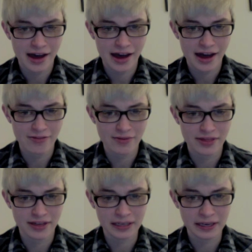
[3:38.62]
I've been
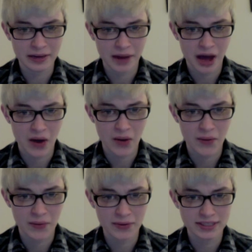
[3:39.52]
thinking
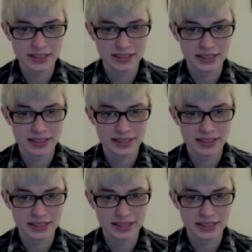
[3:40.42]
about